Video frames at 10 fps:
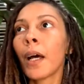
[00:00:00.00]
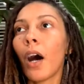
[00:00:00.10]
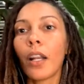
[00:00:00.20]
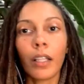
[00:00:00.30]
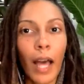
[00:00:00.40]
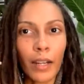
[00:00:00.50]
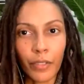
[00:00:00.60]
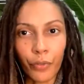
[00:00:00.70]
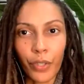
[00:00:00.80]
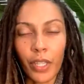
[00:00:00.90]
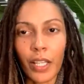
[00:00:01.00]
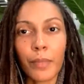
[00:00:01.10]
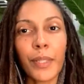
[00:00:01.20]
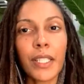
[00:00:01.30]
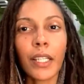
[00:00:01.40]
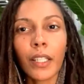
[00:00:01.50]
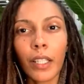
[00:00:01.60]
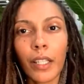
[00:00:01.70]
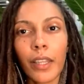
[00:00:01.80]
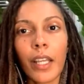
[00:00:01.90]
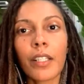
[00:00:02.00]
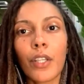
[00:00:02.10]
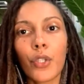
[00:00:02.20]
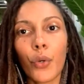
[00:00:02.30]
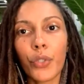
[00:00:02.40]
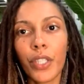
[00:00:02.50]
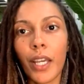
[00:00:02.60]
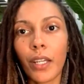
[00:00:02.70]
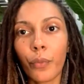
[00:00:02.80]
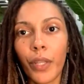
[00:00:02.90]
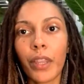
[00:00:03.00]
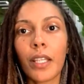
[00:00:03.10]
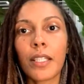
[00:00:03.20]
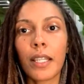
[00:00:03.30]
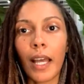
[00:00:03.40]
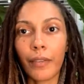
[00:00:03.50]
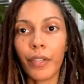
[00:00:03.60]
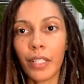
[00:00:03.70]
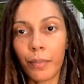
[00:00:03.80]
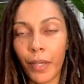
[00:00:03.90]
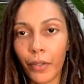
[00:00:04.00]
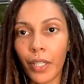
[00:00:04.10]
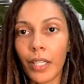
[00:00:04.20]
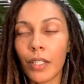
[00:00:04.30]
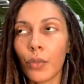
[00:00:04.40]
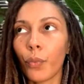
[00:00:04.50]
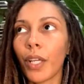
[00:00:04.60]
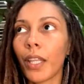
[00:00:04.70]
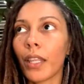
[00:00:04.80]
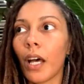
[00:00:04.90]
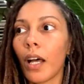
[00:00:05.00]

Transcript: on a lot of different things, particularly things associated with this life experience, with